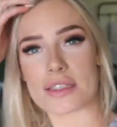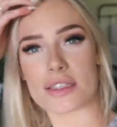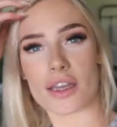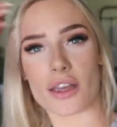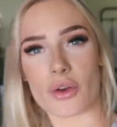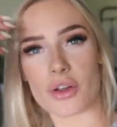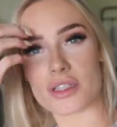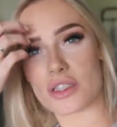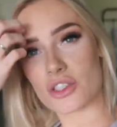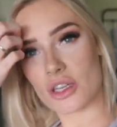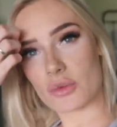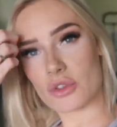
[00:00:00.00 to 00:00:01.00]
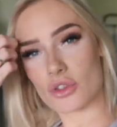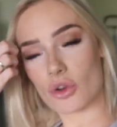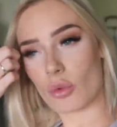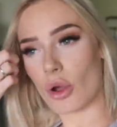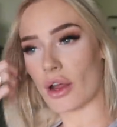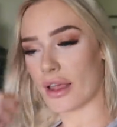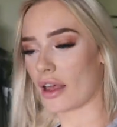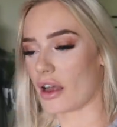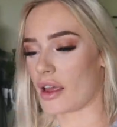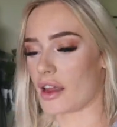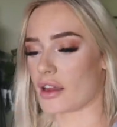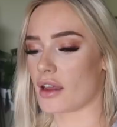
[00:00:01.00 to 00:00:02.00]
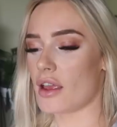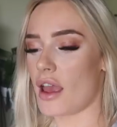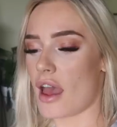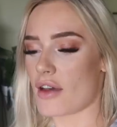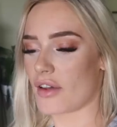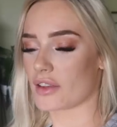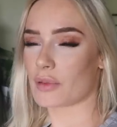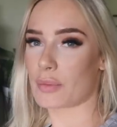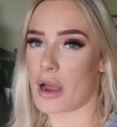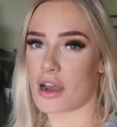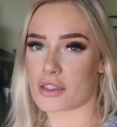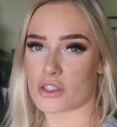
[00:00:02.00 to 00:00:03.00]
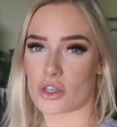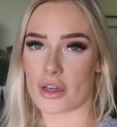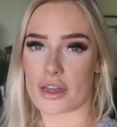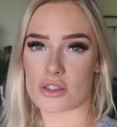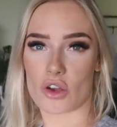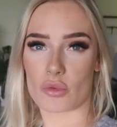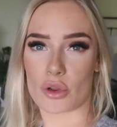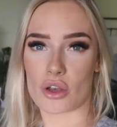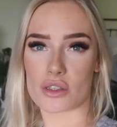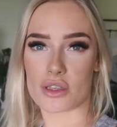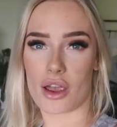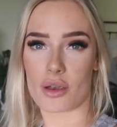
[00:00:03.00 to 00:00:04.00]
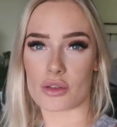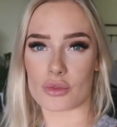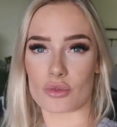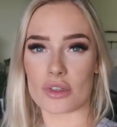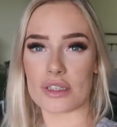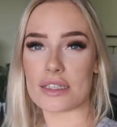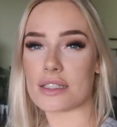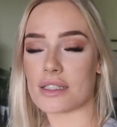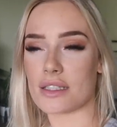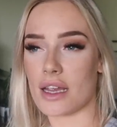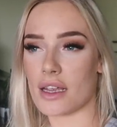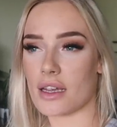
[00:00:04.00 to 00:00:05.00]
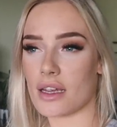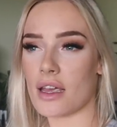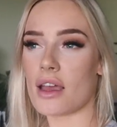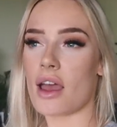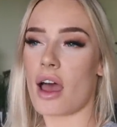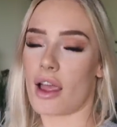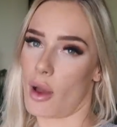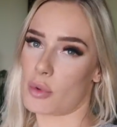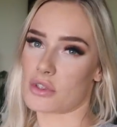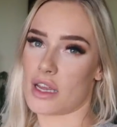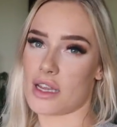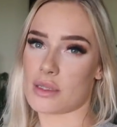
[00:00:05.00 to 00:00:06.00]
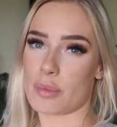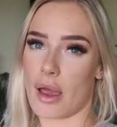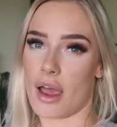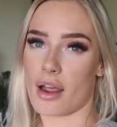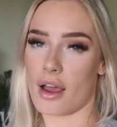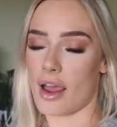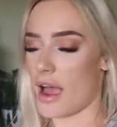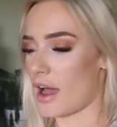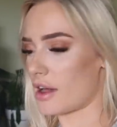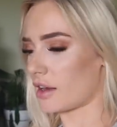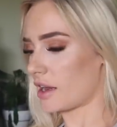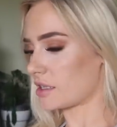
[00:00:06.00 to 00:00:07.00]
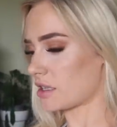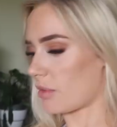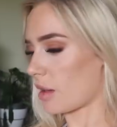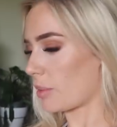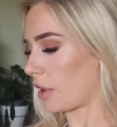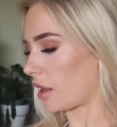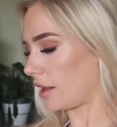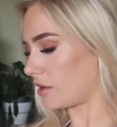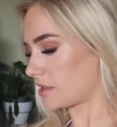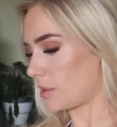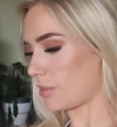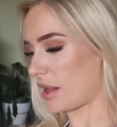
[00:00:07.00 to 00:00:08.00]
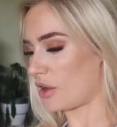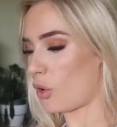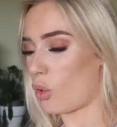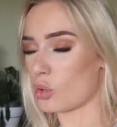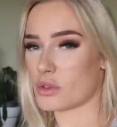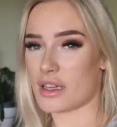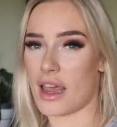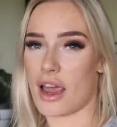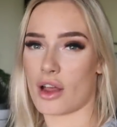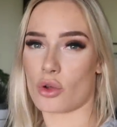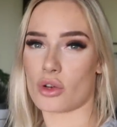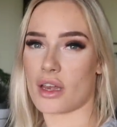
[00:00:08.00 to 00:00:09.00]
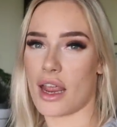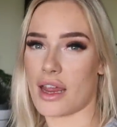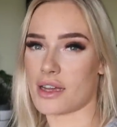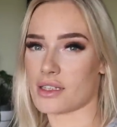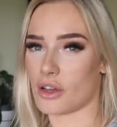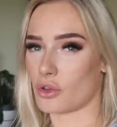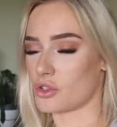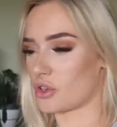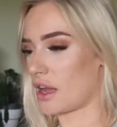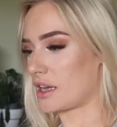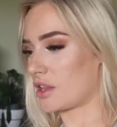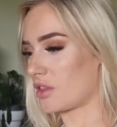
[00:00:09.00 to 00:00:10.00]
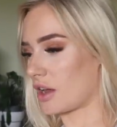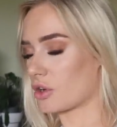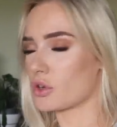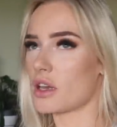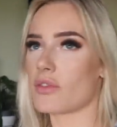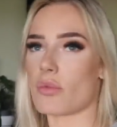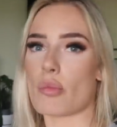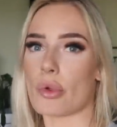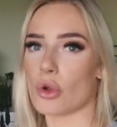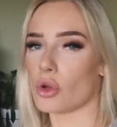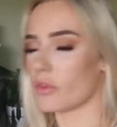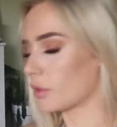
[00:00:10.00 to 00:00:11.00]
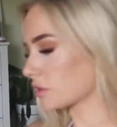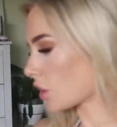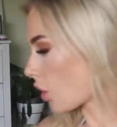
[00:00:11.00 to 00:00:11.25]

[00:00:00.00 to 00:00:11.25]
sister are going to the gym to do a workout. I have had the past two days off because I was really sick a couple days back. I had a stomach bug and I was in bed all day. I couldn't eat, I couldn't do anything, I couldn't even move. It was